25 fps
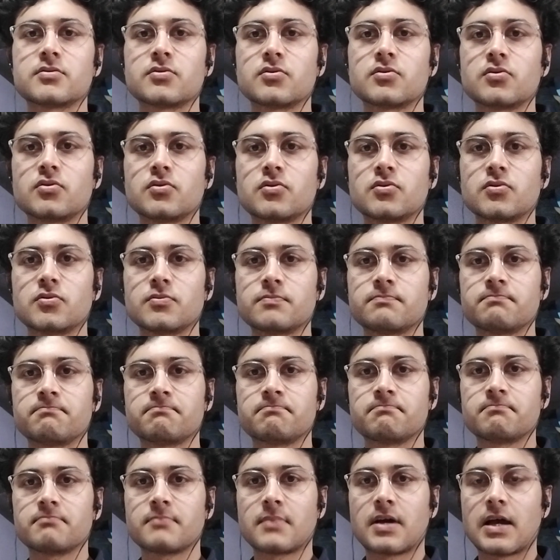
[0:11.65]
So
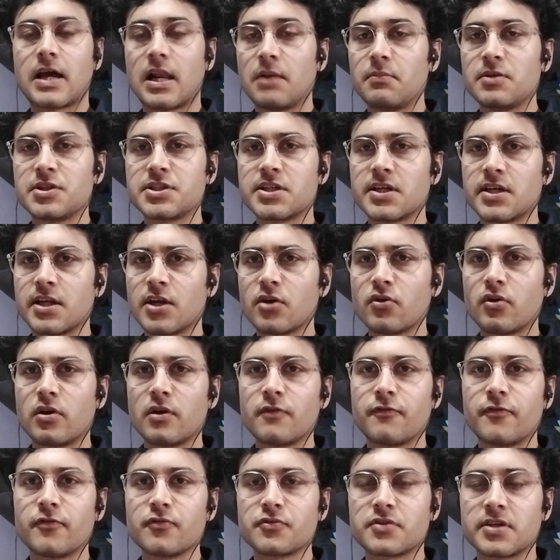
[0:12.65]
I'll be sharing
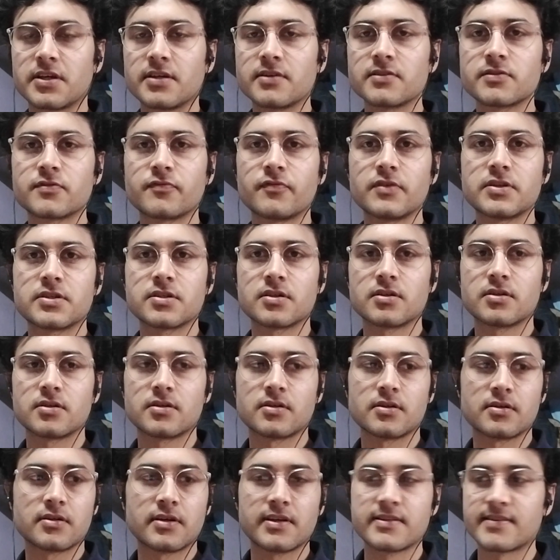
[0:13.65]
only few things which
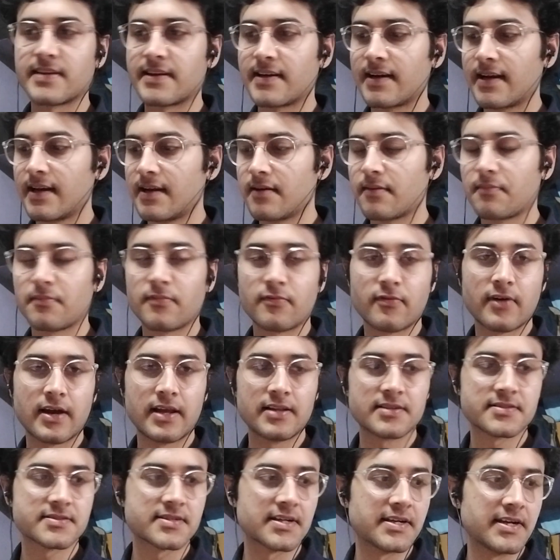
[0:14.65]
recently
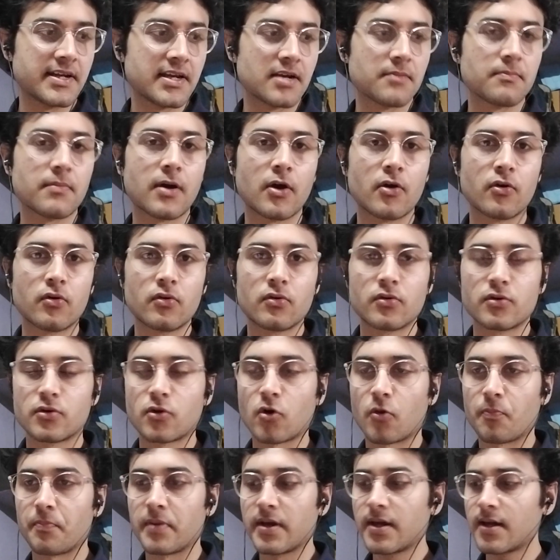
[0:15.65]
while studying a bio
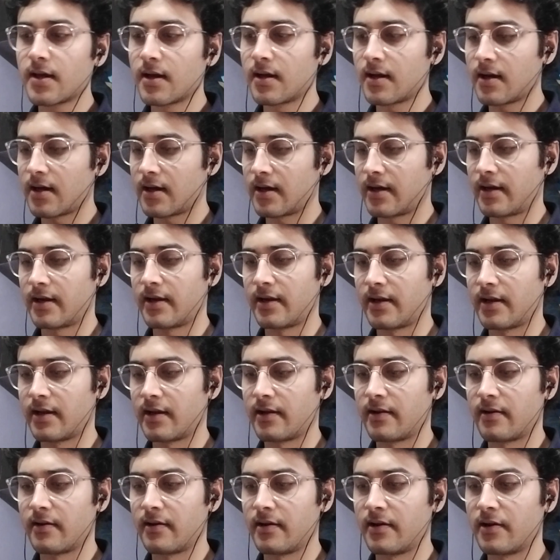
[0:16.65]
topic
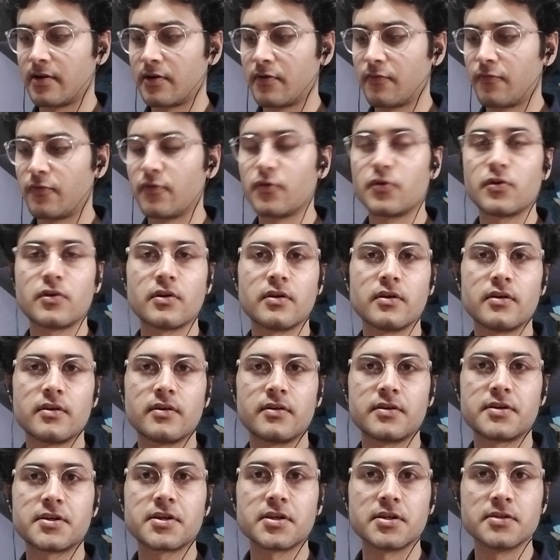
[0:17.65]
I learned few
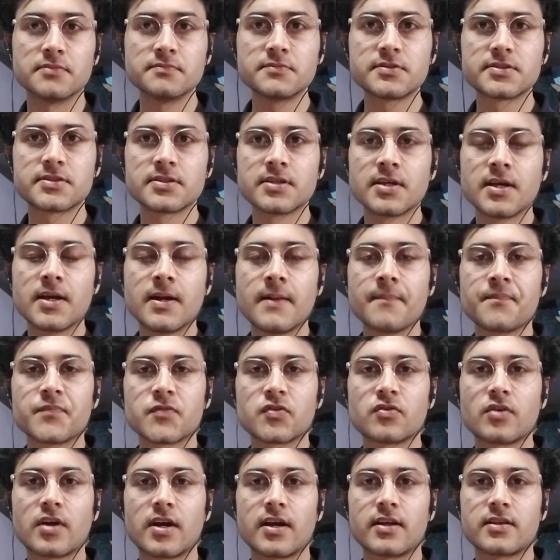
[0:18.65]
terms.
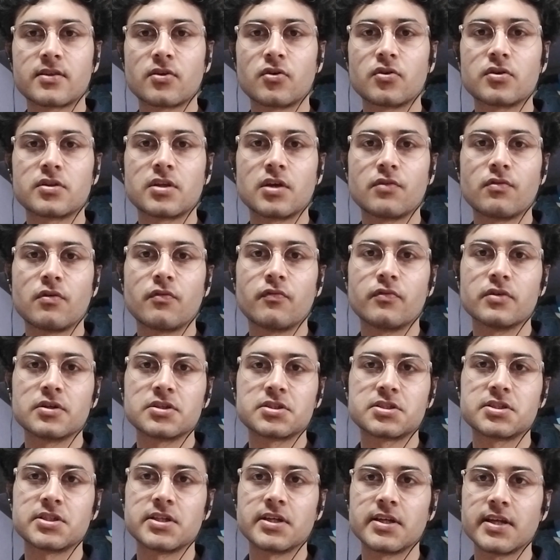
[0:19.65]
So I thought they were
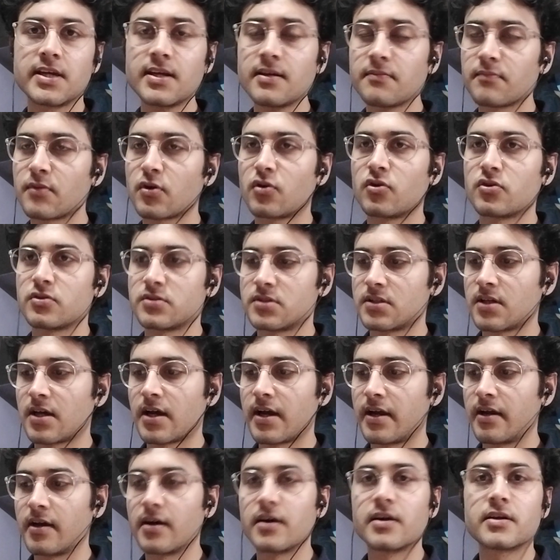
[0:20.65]
worth sharing because
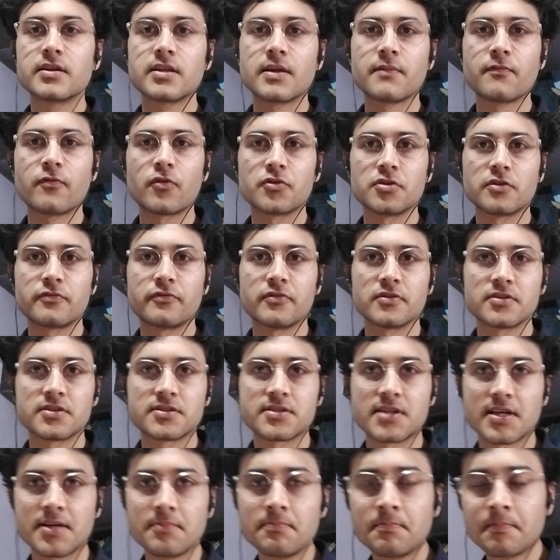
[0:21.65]
I heard them for the
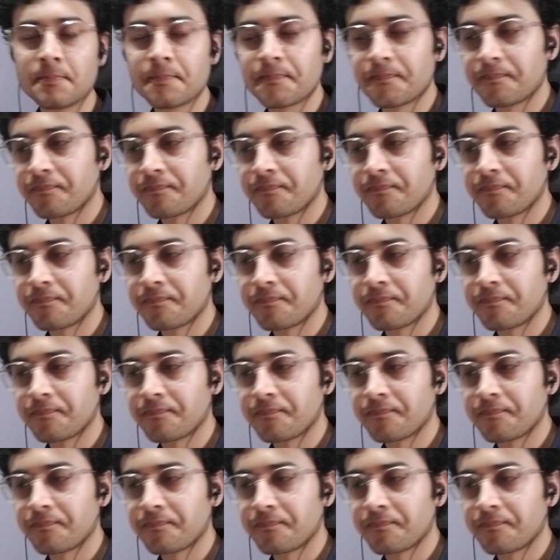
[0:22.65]
first time.